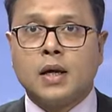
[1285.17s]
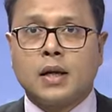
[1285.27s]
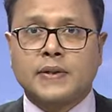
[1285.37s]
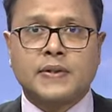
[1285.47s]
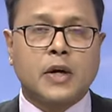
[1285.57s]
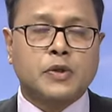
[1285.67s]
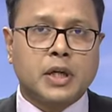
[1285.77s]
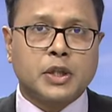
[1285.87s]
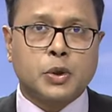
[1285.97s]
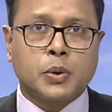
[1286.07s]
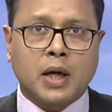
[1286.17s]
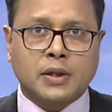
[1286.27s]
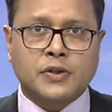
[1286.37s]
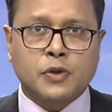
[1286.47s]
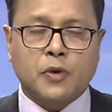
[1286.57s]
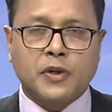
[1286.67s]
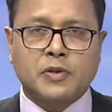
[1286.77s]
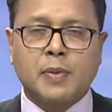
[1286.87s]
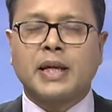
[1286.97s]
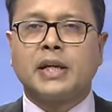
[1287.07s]
Let's now turn to other
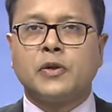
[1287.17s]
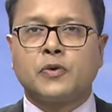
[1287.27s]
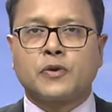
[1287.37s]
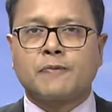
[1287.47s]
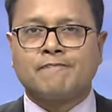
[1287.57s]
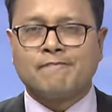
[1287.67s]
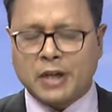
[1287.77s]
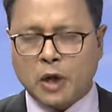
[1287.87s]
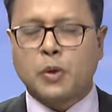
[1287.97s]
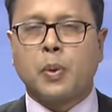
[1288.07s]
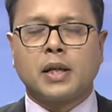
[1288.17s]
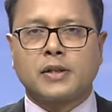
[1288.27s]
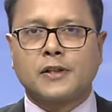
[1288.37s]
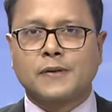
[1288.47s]
stories making news around the world.